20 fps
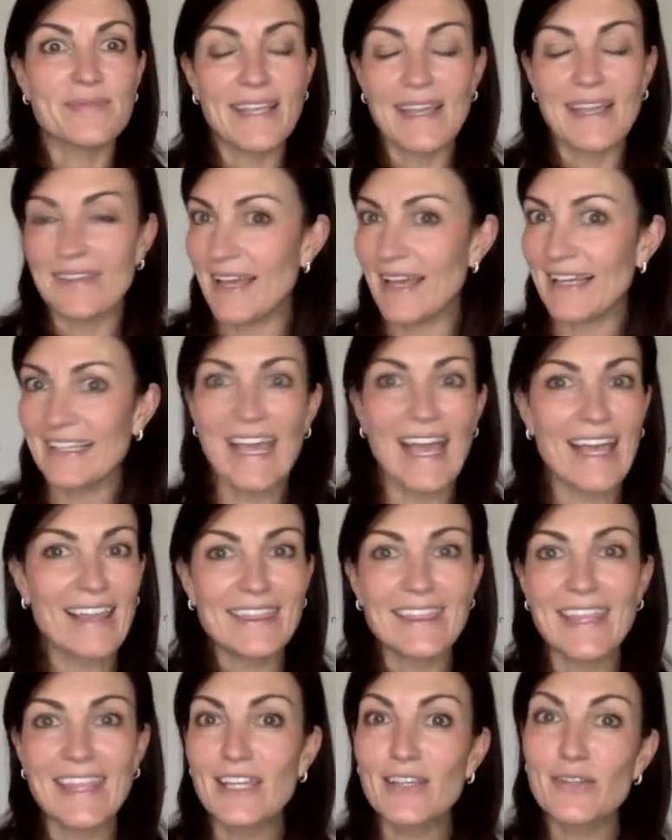Again,
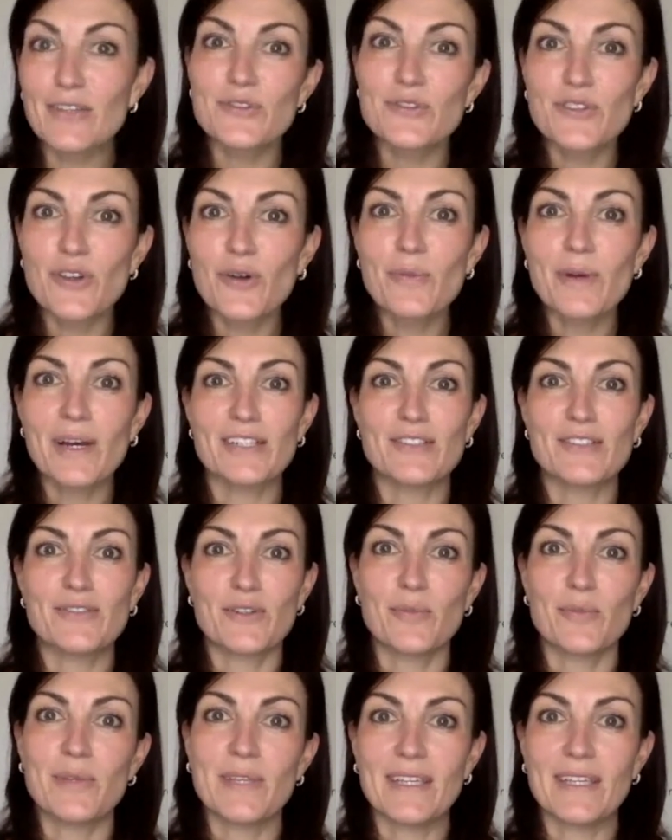thank you so much
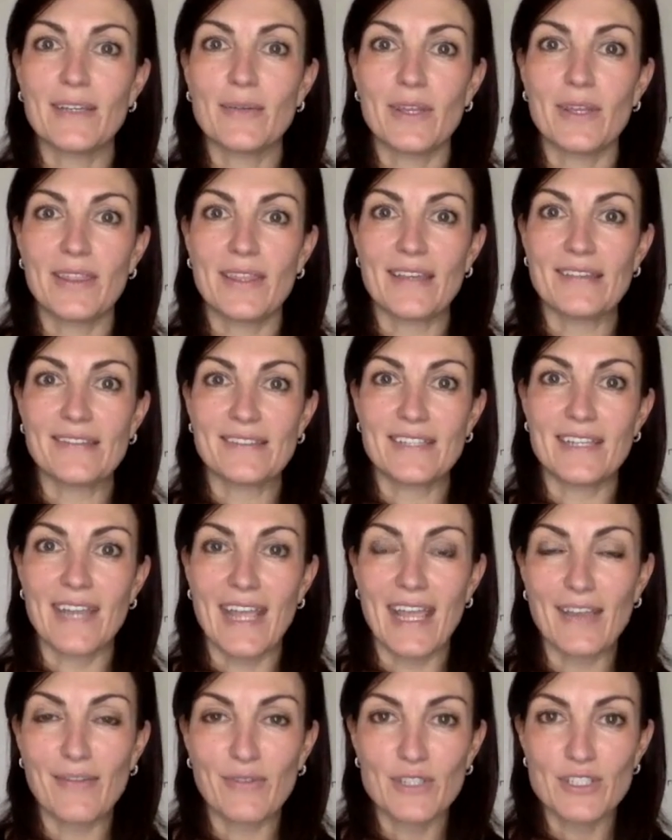for being with us
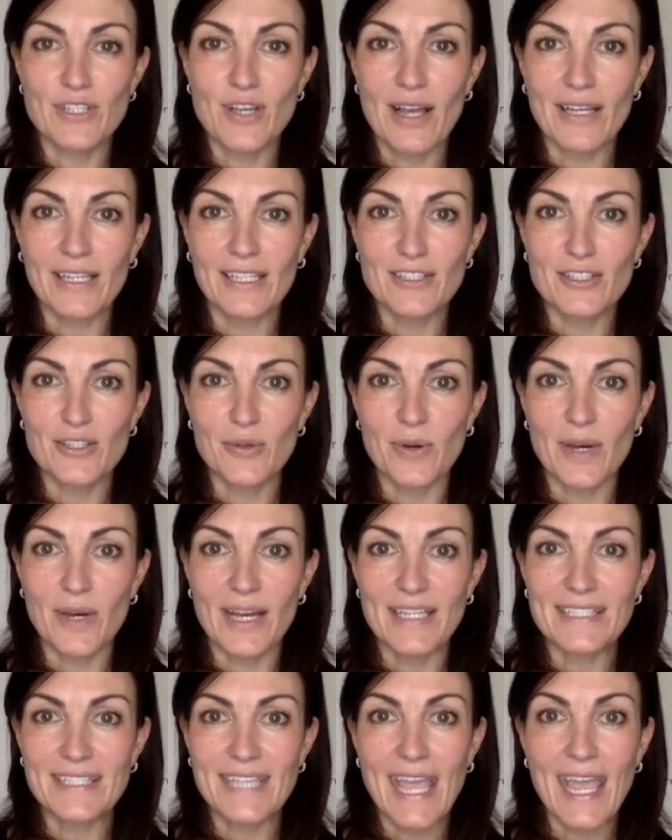today and for talking to
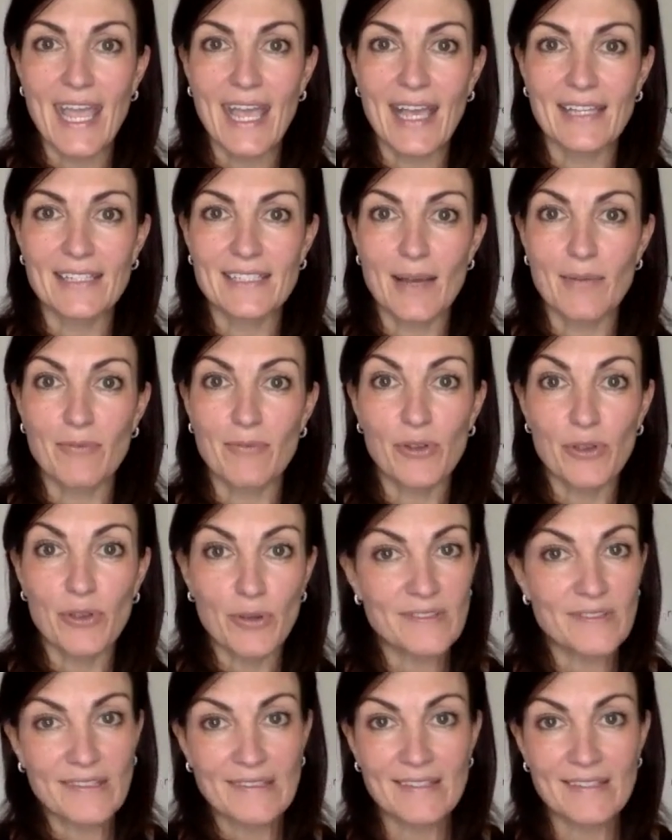us. And for
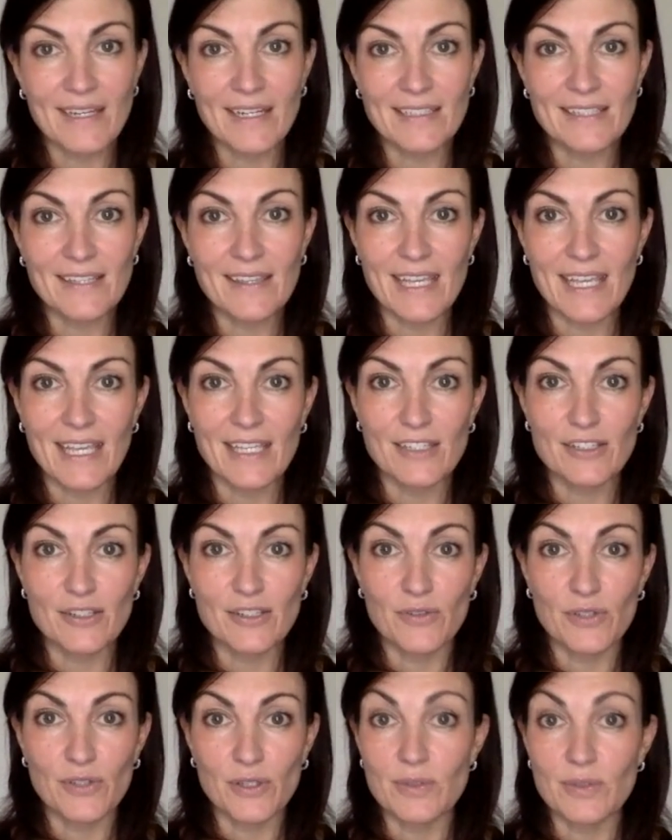those listening to the
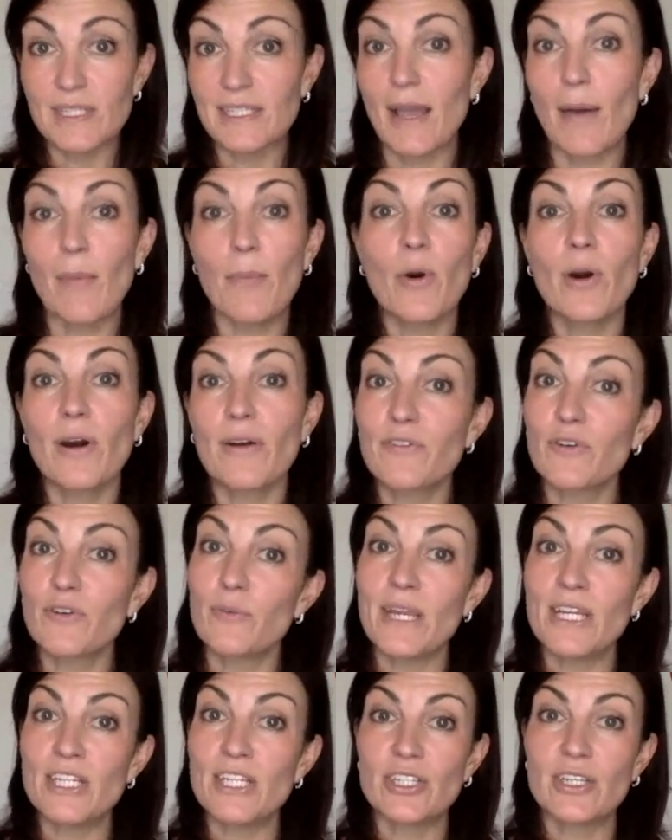interview, to get more
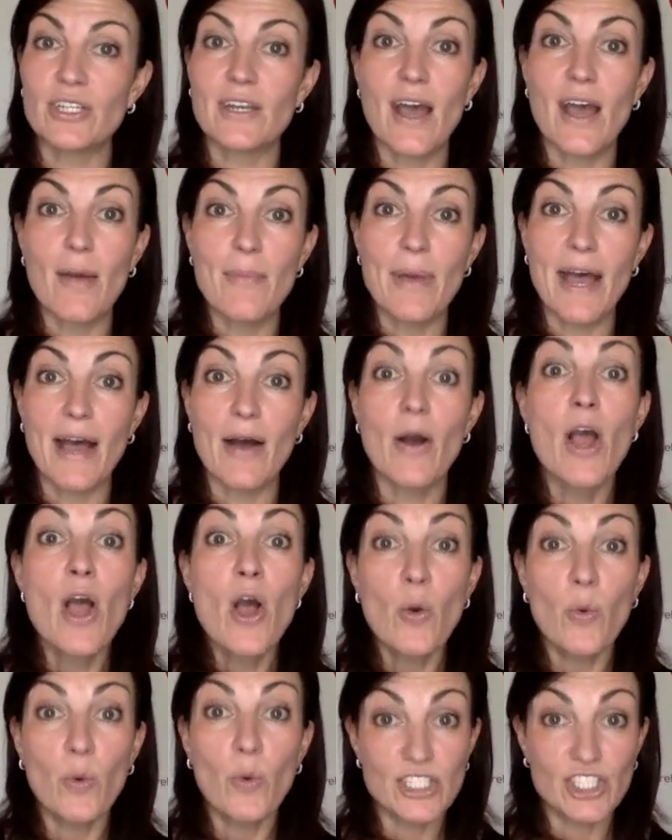information about
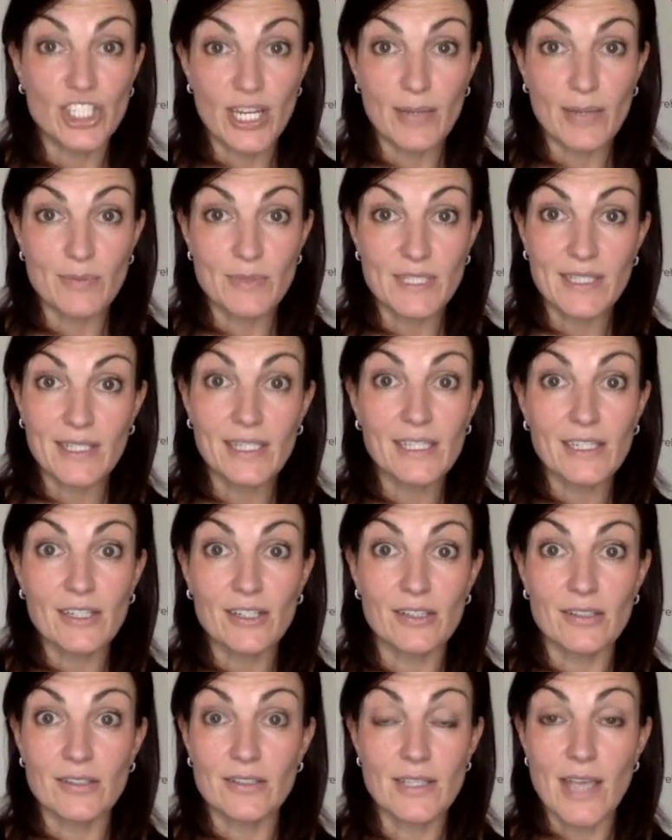what James
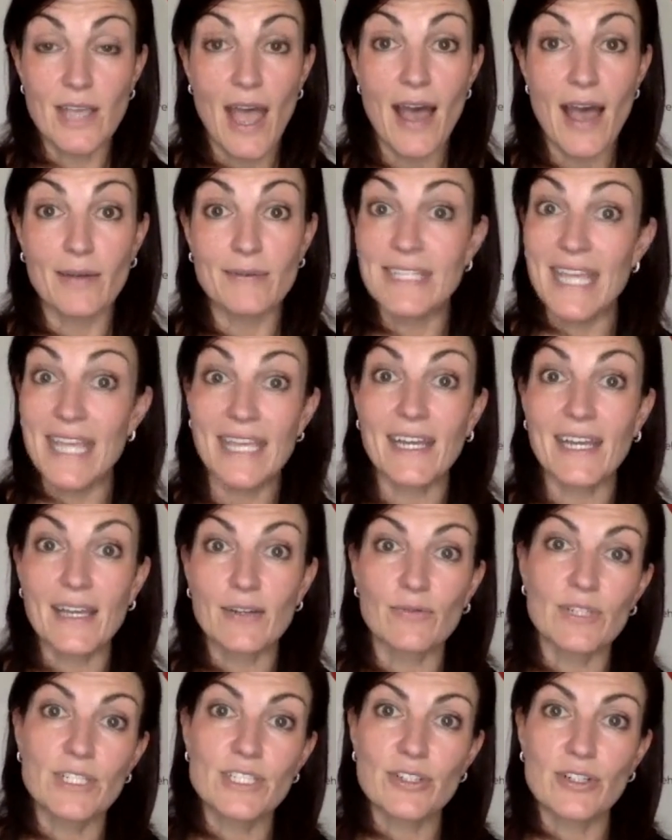Clear's data
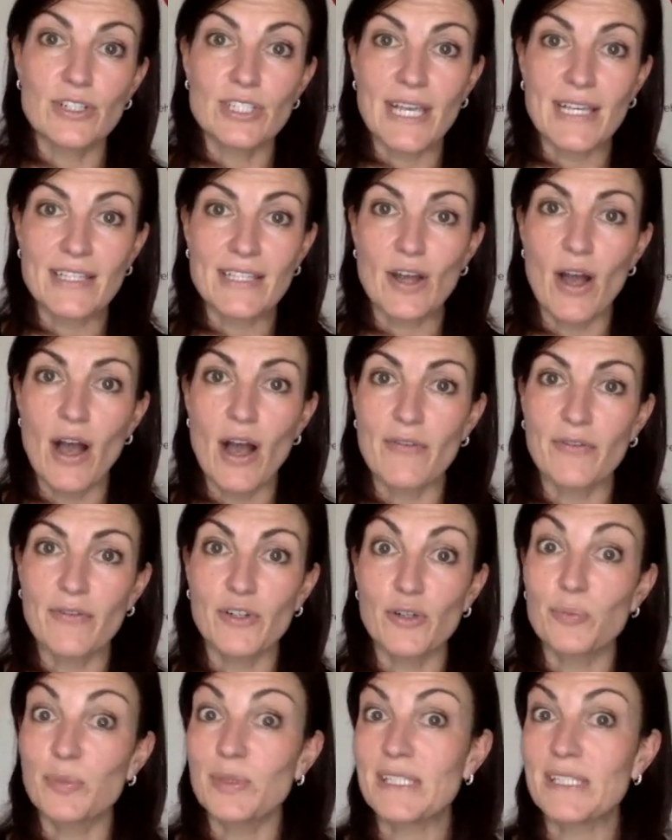and research has to
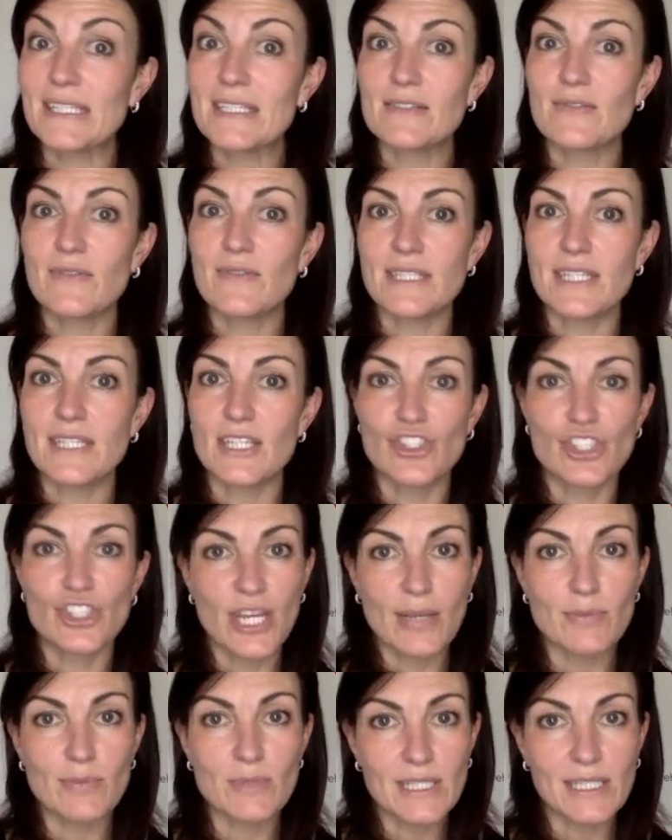offer, please visit
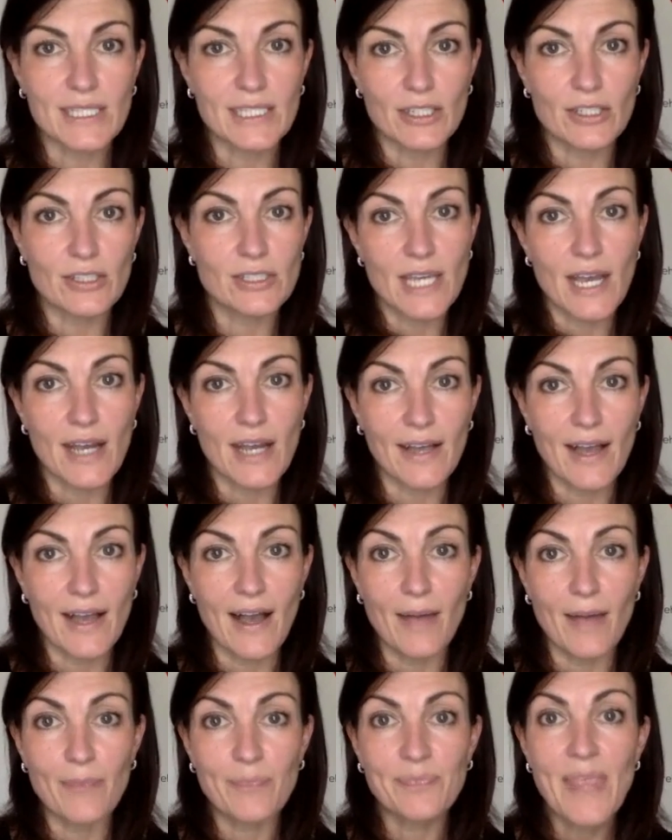
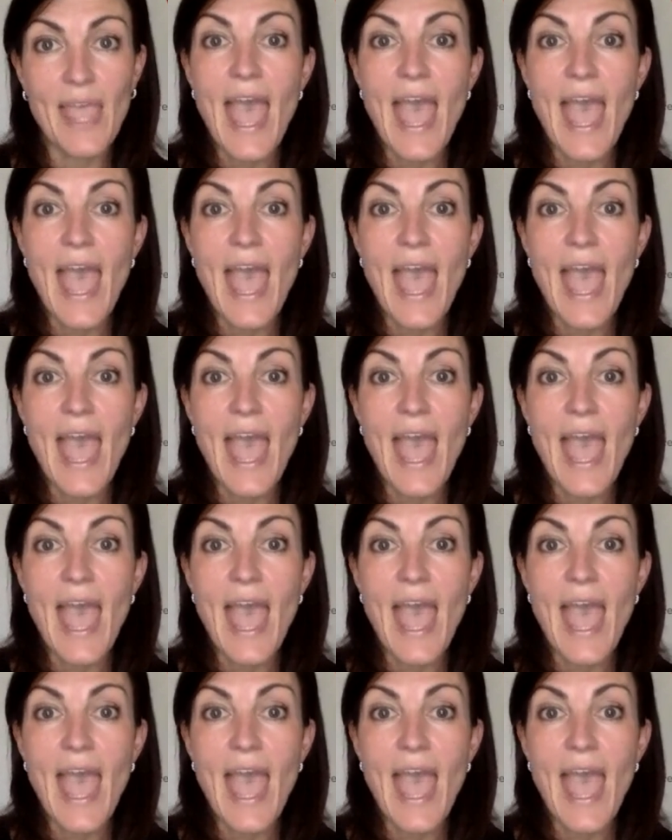jamesclear.com.